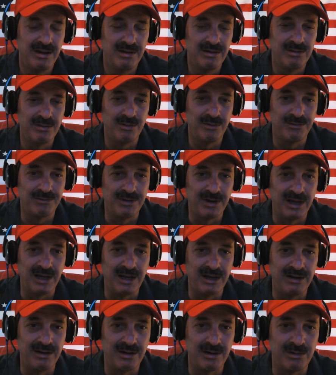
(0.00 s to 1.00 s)
They'll
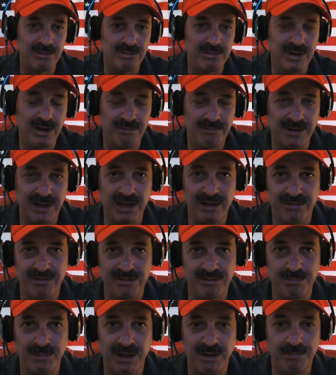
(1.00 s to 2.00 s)
say, tough
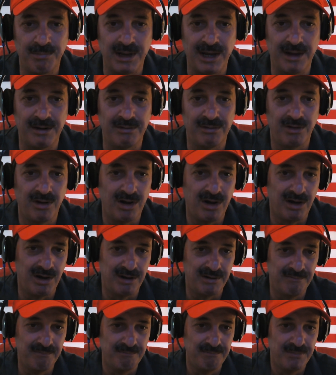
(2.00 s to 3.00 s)
cases make bad law.